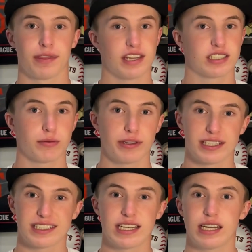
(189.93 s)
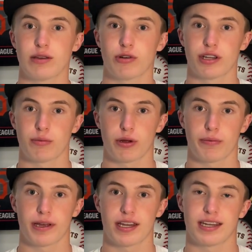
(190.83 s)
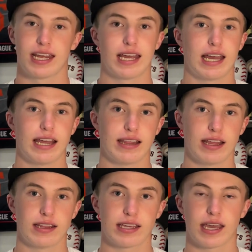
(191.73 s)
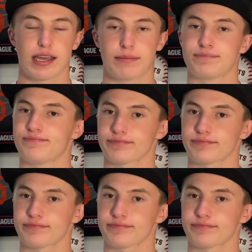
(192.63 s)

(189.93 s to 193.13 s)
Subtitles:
This is going to be the sneaky one in the bullpen. And then the game